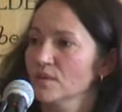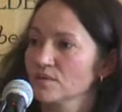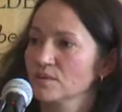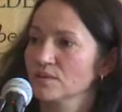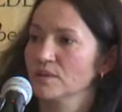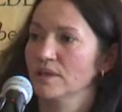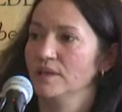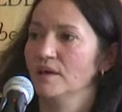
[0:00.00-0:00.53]

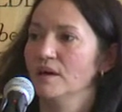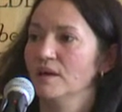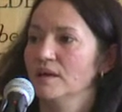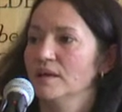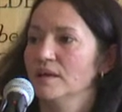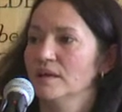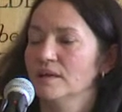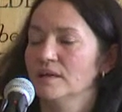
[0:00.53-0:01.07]
so
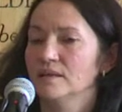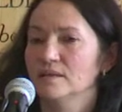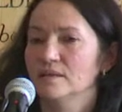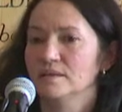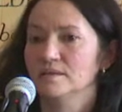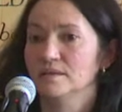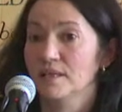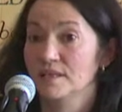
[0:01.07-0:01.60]

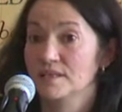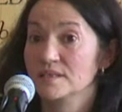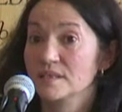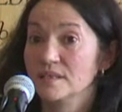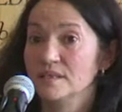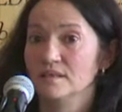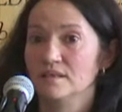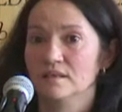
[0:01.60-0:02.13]
they
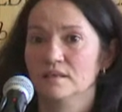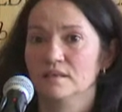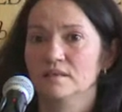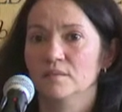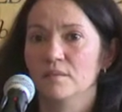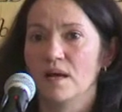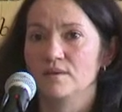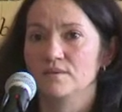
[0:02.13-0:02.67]
see
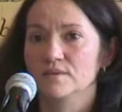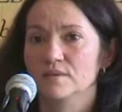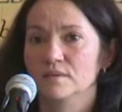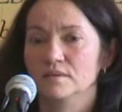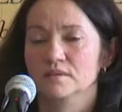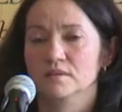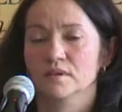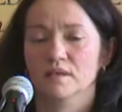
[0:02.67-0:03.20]
the value
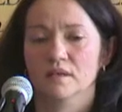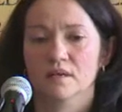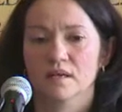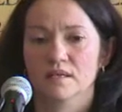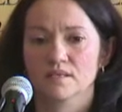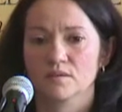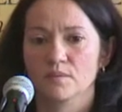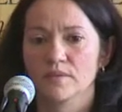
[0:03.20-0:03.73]
chains
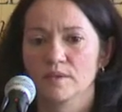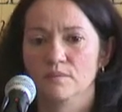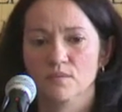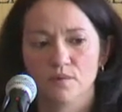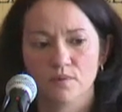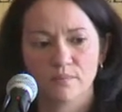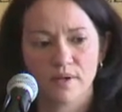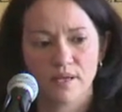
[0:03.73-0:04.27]
as something
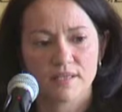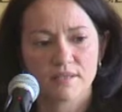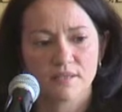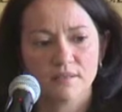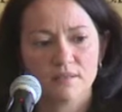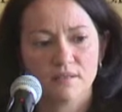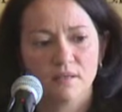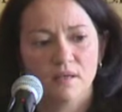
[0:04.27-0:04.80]
more
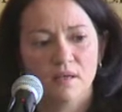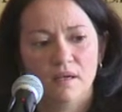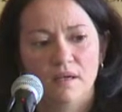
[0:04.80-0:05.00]
present,